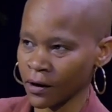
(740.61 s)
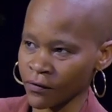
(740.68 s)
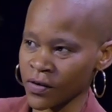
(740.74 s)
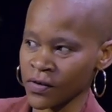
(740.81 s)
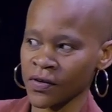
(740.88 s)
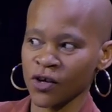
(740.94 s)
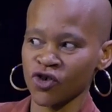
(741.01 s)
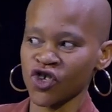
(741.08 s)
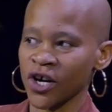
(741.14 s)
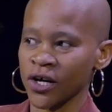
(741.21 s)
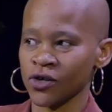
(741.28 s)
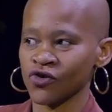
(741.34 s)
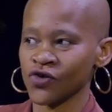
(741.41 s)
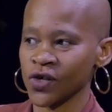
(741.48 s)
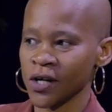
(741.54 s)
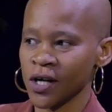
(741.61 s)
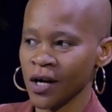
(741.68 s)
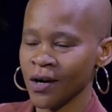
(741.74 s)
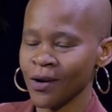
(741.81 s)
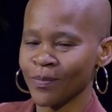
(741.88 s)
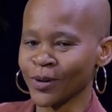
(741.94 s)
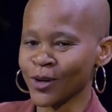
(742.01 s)
everything changed
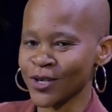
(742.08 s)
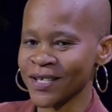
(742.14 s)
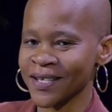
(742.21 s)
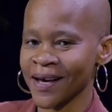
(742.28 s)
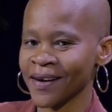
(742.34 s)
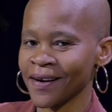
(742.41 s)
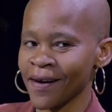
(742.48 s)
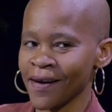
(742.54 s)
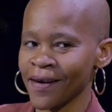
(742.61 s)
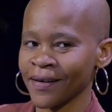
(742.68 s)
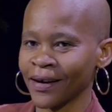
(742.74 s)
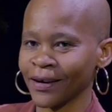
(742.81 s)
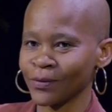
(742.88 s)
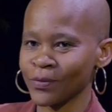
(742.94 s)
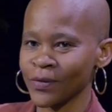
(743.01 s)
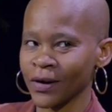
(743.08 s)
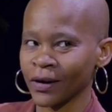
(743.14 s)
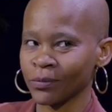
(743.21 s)
because then it,